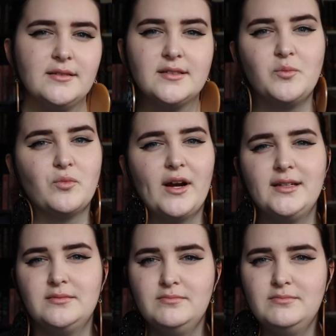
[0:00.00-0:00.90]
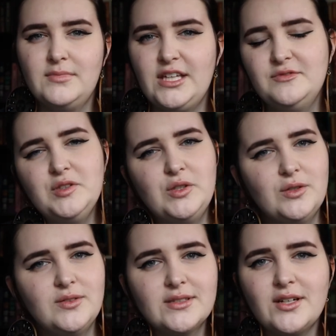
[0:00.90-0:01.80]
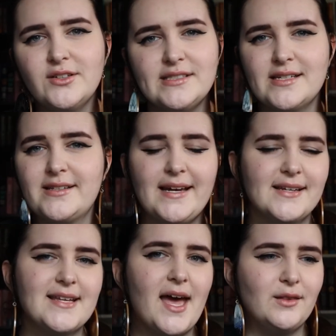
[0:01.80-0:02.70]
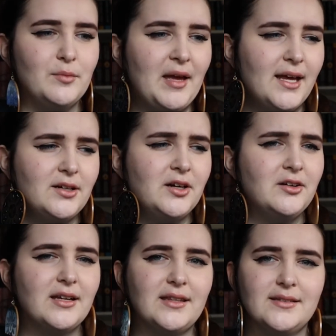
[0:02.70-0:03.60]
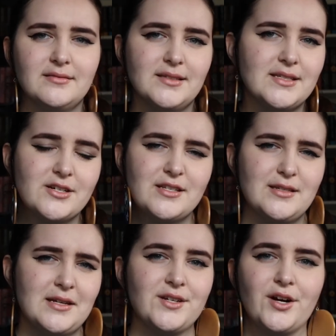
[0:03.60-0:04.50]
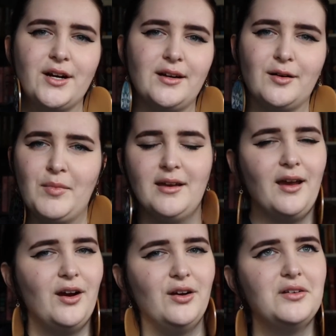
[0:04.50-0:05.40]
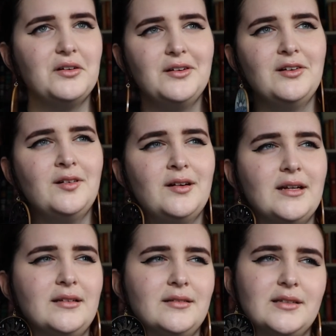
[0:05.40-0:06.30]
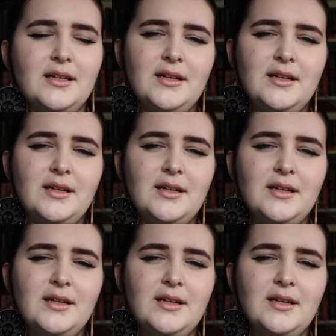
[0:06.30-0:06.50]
some random evil dude starts to like attack the manor and then starts to target our main character, and